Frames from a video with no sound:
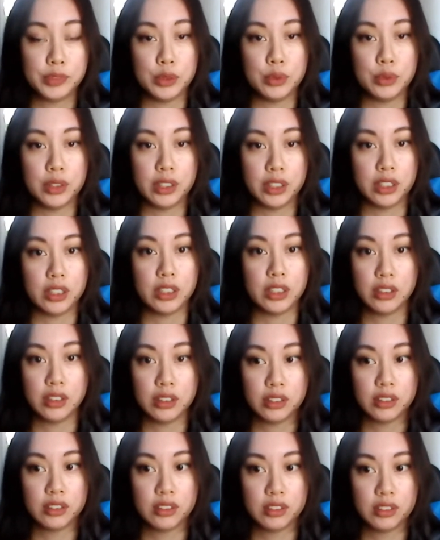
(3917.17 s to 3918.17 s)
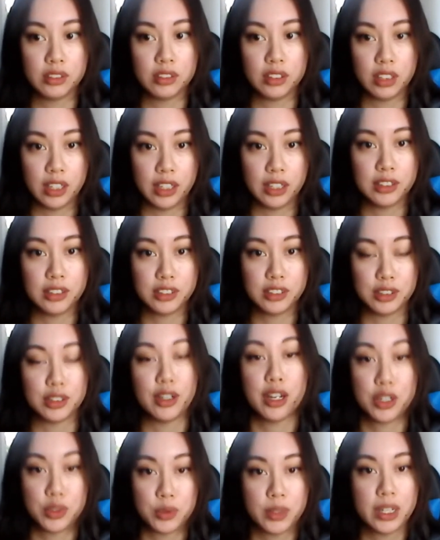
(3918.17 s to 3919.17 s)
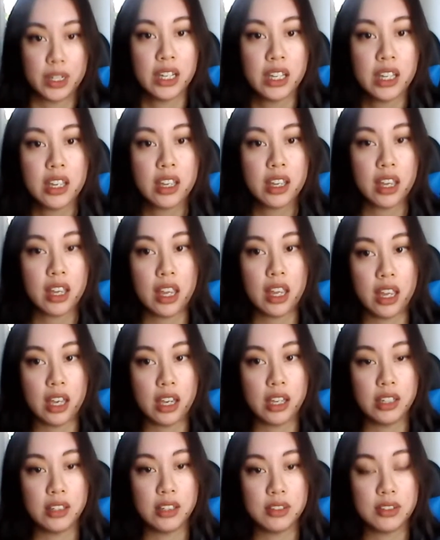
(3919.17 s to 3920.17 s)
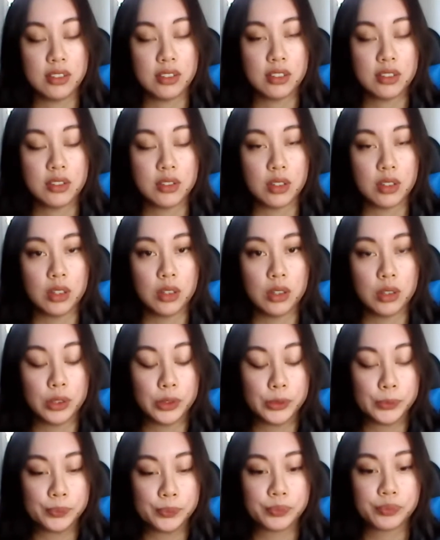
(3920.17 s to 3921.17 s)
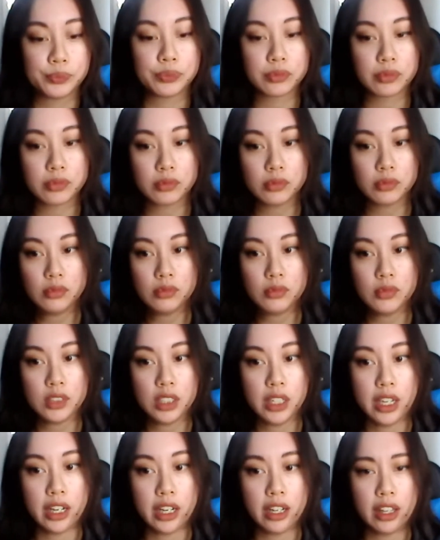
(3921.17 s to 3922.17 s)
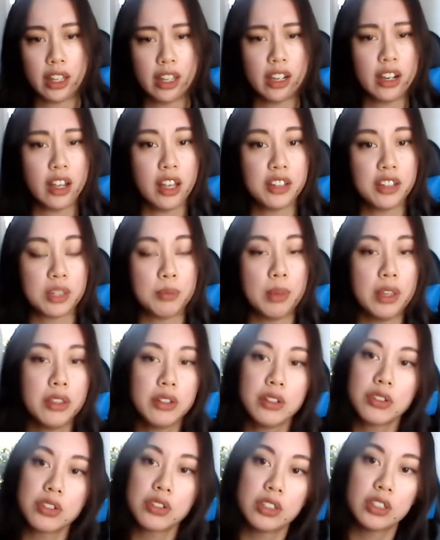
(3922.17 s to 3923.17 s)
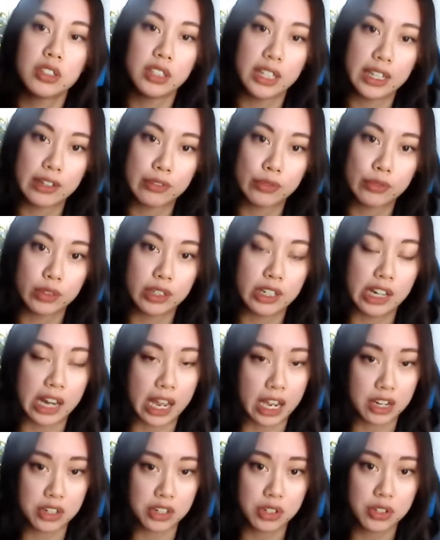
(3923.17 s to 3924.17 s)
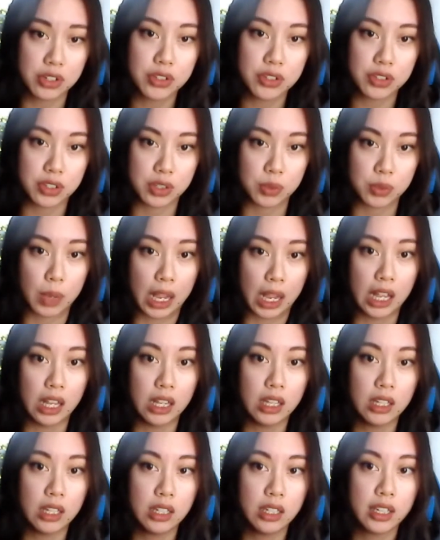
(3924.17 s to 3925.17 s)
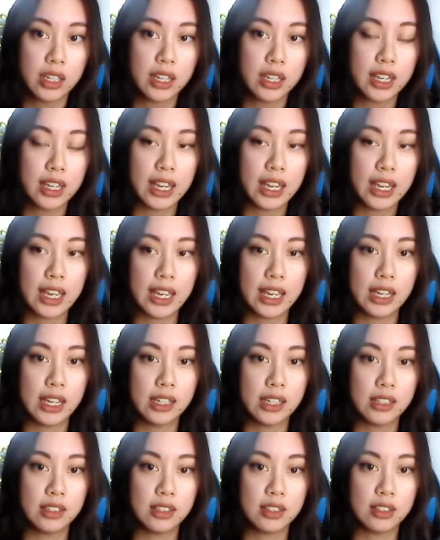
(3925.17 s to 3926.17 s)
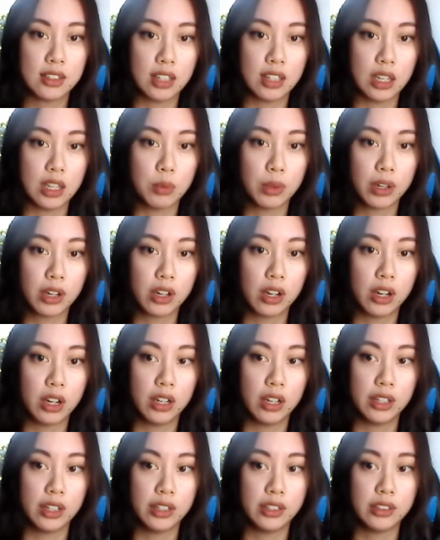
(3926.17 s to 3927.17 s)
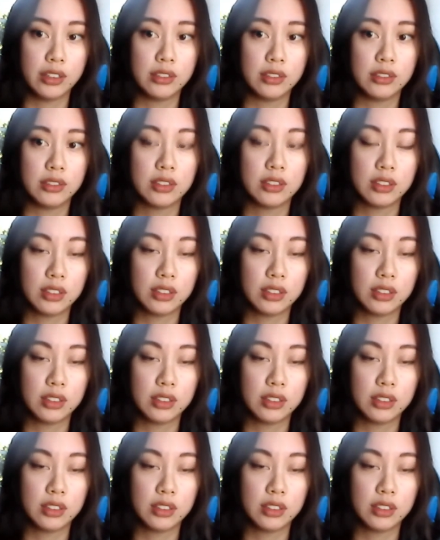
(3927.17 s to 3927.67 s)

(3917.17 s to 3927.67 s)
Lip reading: do their to graduate. And so, and some others are like foreign nationals as well, and they work on